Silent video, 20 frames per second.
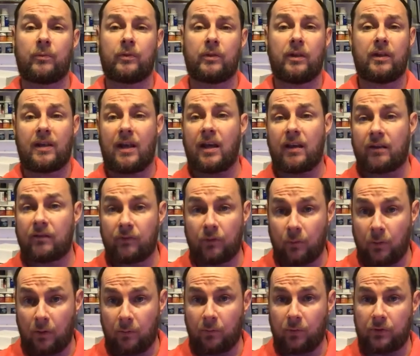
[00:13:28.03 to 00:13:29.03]
You can if you
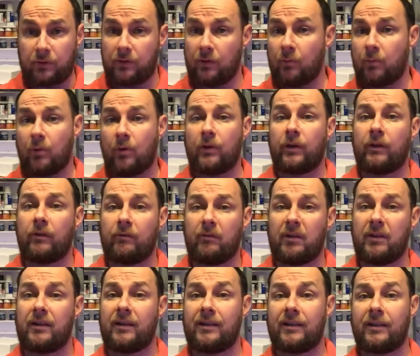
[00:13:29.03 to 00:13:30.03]
want, but there's no point
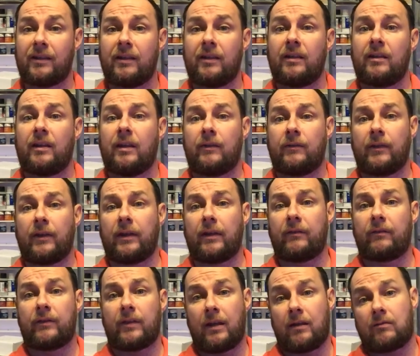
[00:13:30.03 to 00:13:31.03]
really if you
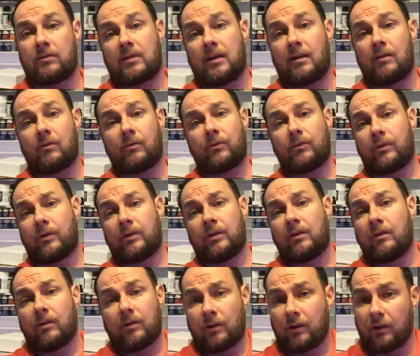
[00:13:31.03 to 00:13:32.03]
live down south and
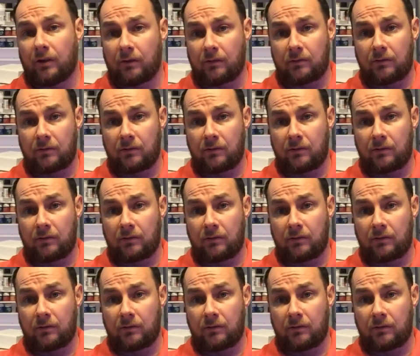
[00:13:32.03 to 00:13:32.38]
you're not going to